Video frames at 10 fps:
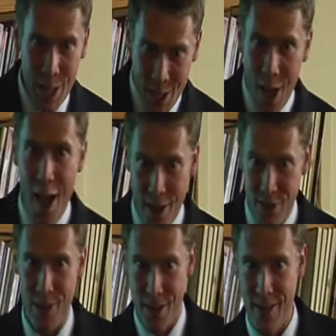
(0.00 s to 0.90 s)

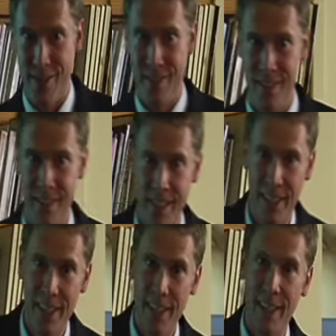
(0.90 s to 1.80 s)
does.
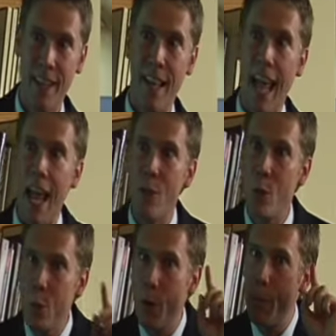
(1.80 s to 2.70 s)
And the
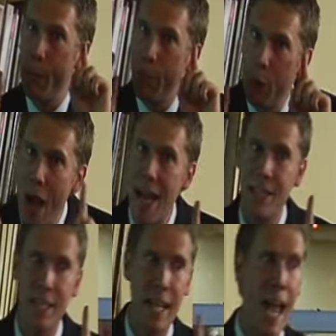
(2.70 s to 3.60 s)
real
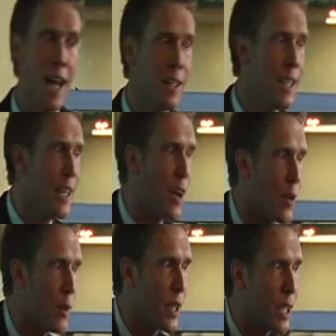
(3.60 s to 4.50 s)
practicality
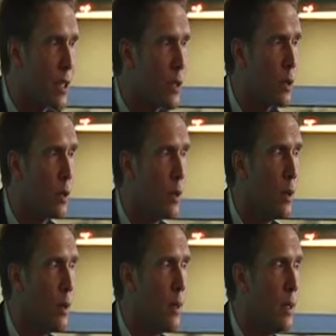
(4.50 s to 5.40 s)
of it is
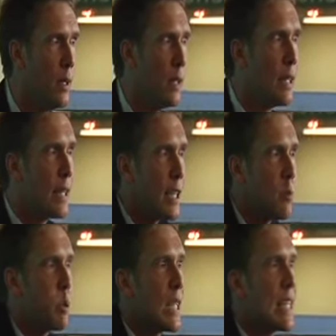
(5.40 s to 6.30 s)
this
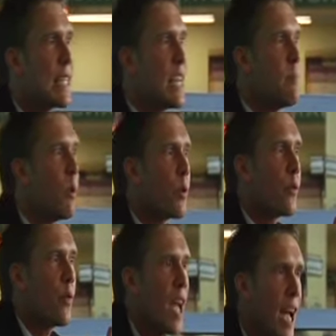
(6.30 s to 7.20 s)
placebo
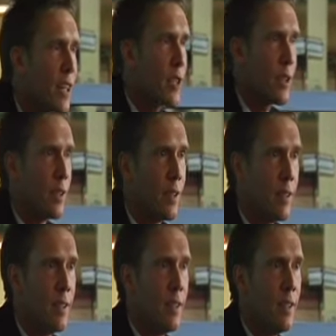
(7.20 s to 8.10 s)
effect
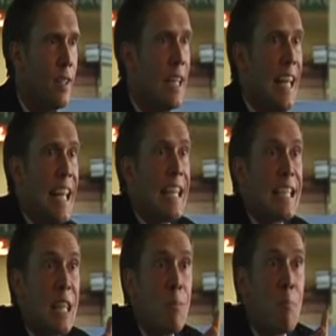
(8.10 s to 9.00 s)
is
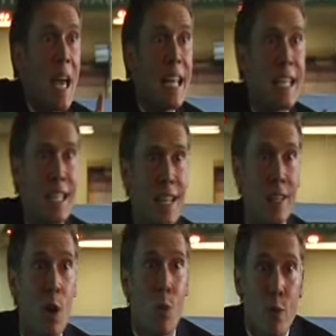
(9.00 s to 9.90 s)
the medicine
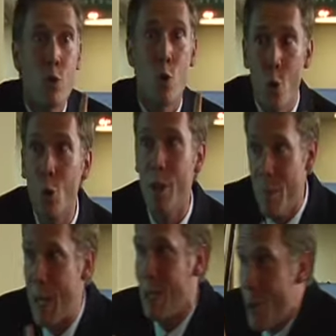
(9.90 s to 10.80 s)
that we've truly been